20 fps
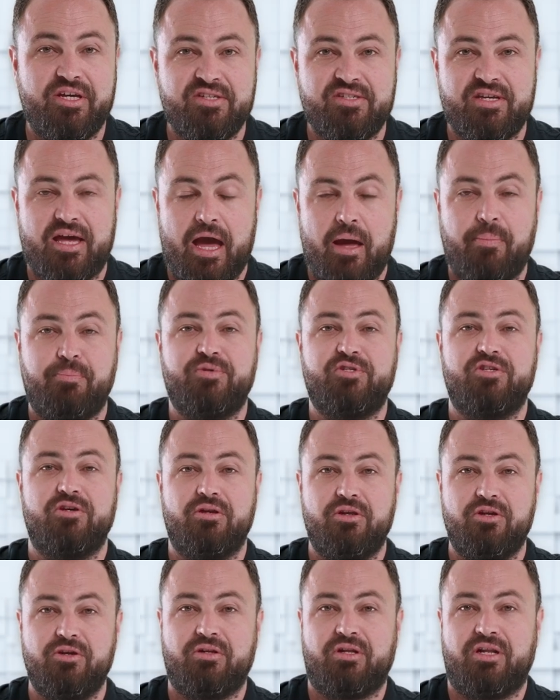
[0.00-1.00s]
is
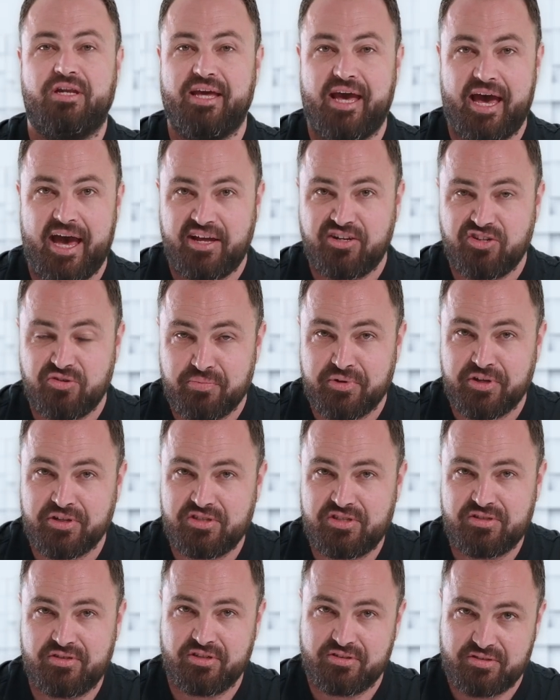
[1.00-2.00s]
absolutely
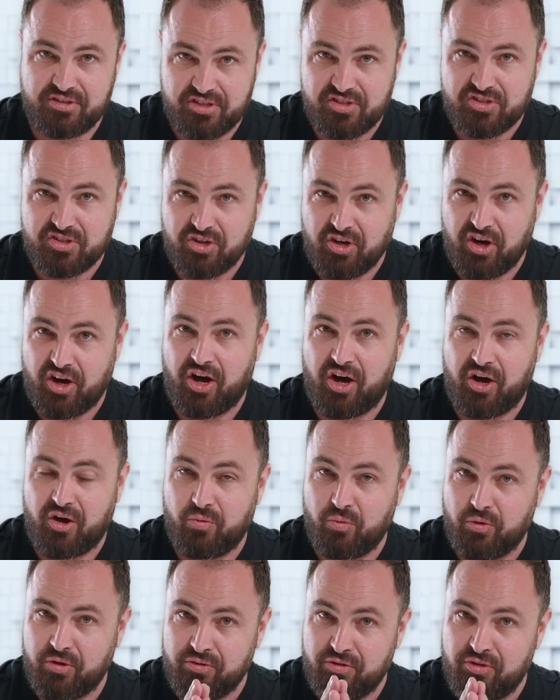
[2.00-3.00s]
adamant that this car
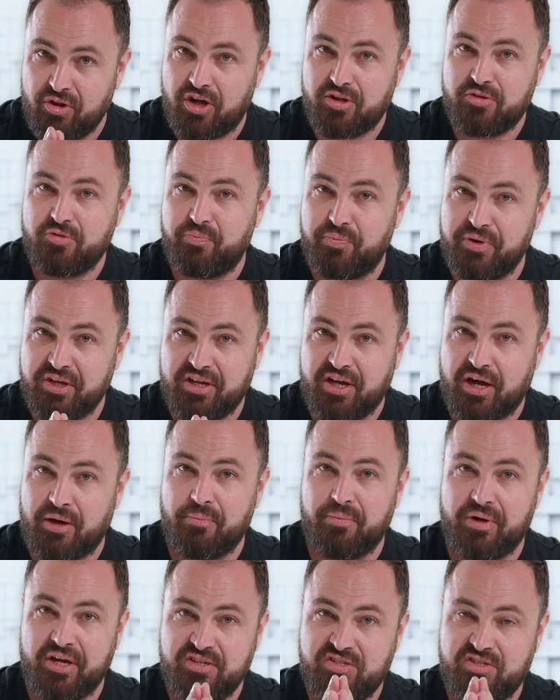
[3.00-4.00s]
will not become
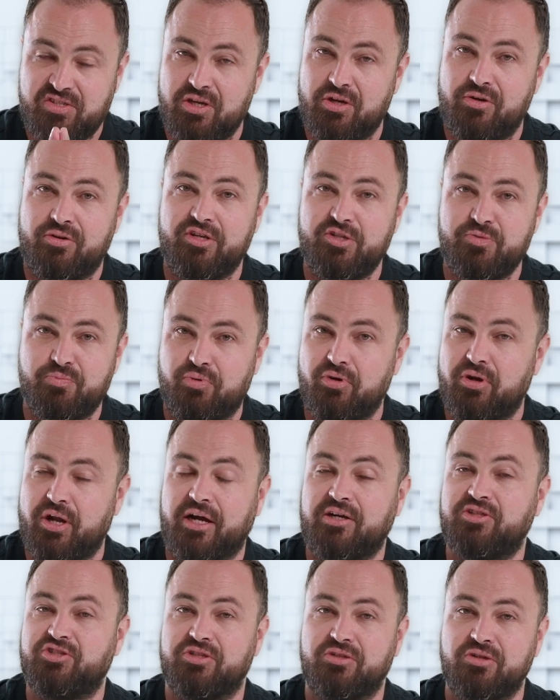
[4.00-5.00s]
a series
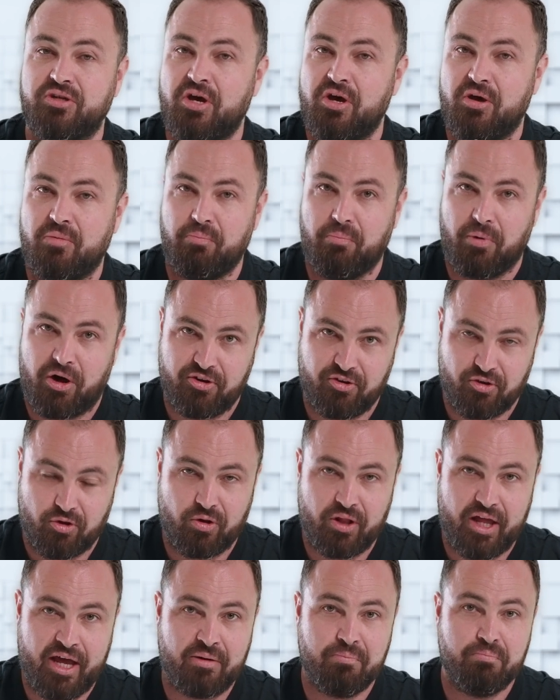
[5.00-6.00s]
production
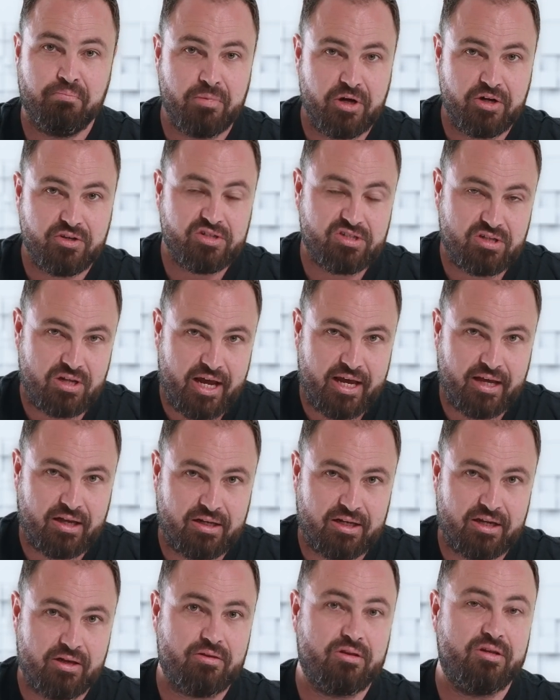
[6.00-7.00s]
model, and most
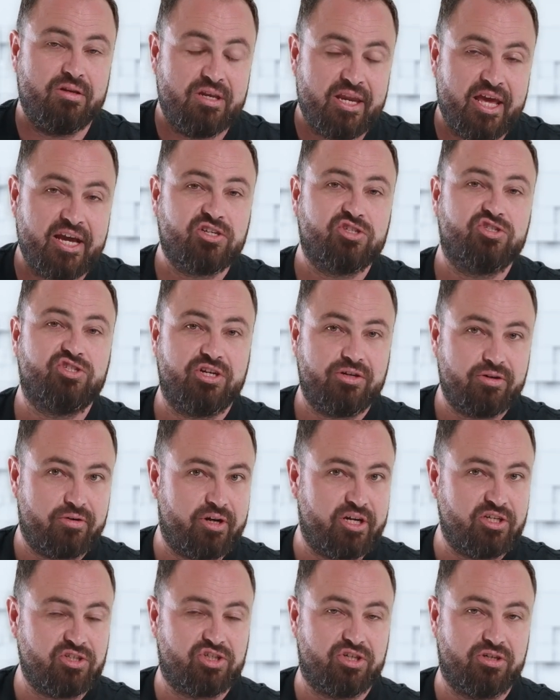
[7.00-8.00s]
likely the next
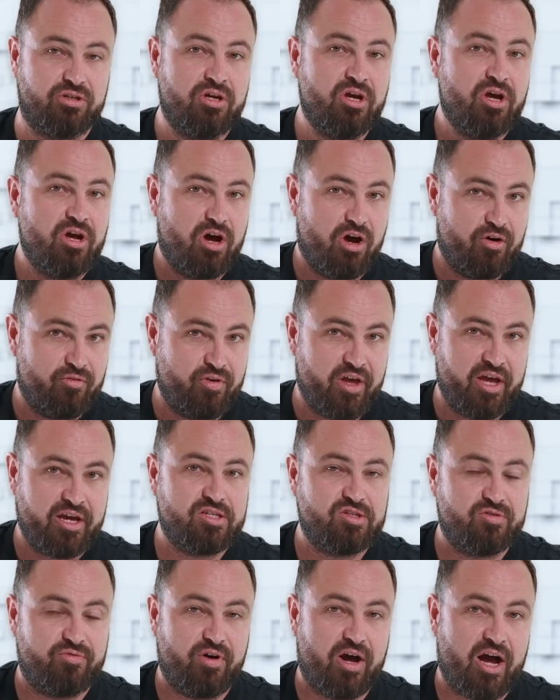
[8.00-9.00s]
generation of
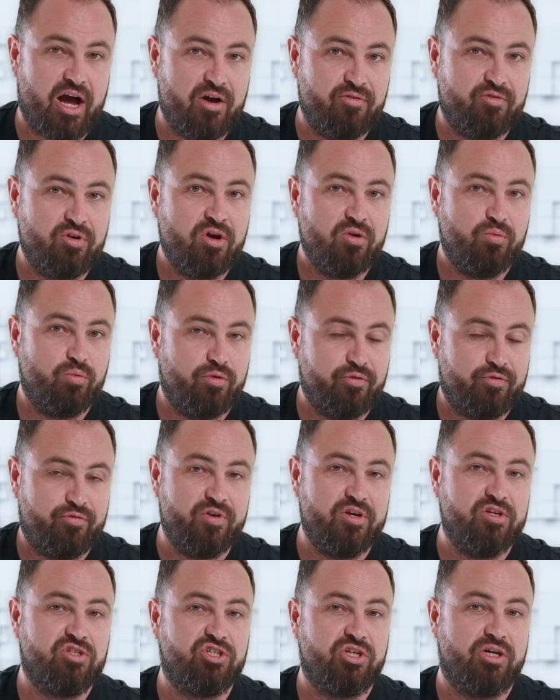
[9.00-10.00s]
X5 will
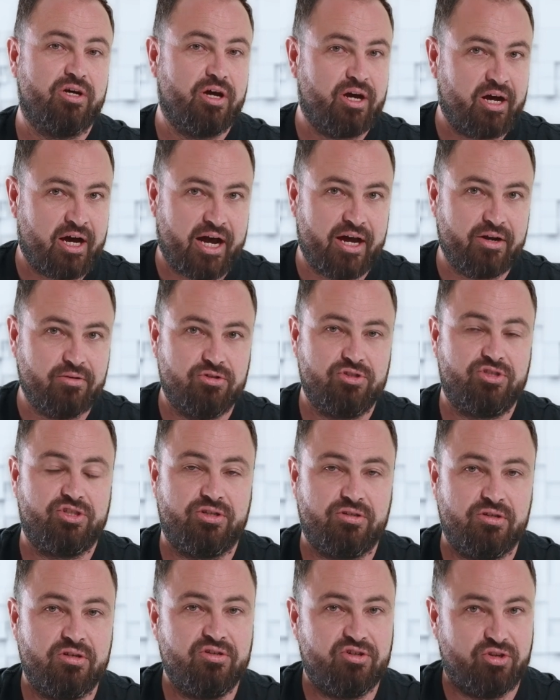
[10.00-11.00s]
feature a
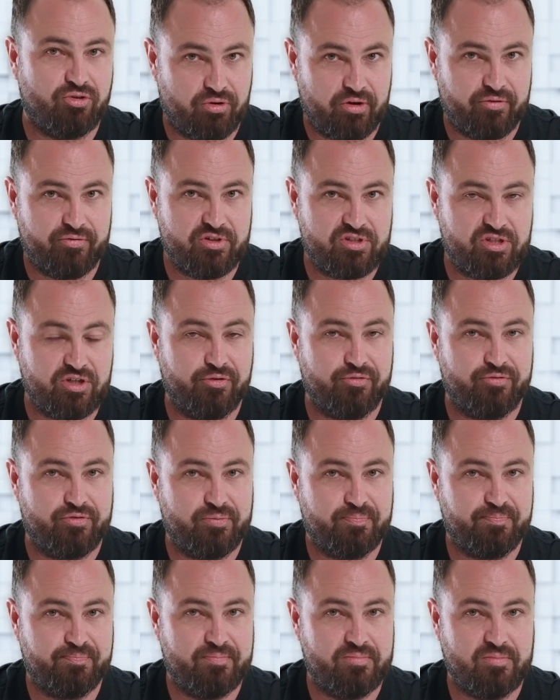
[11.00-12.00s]
hydrogen derivative.
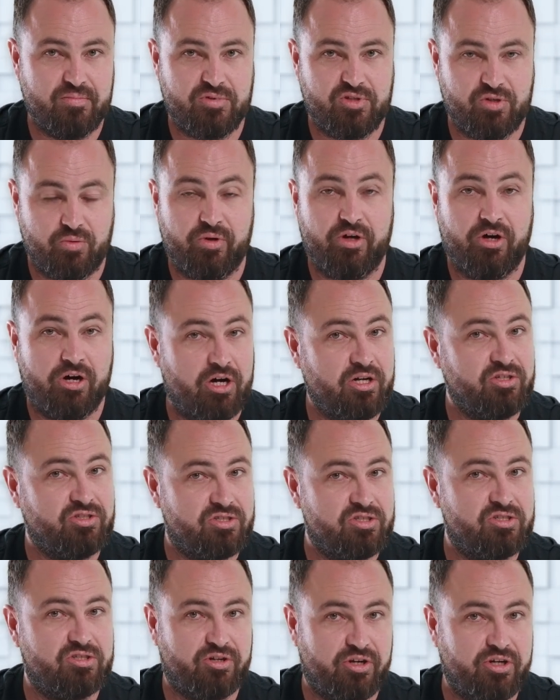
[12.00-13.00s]
So we are
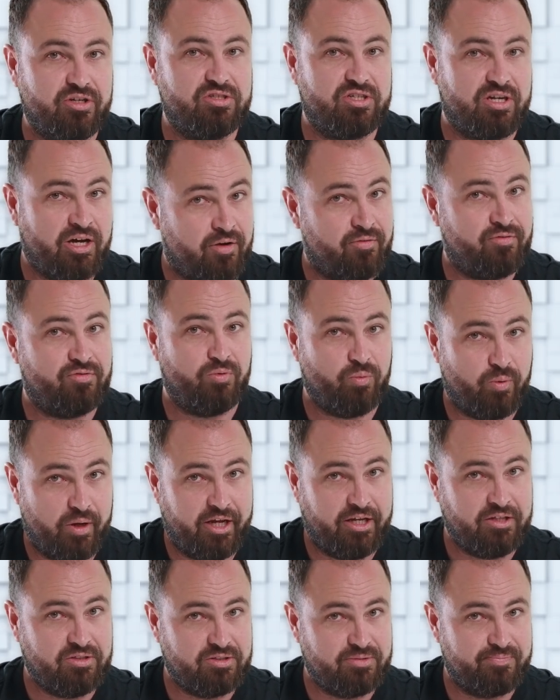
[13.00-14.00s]
just going to have to
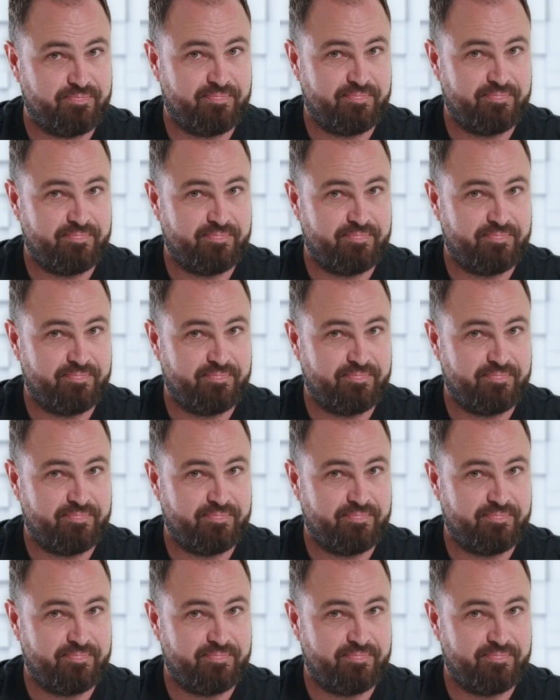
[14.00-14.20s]
wait.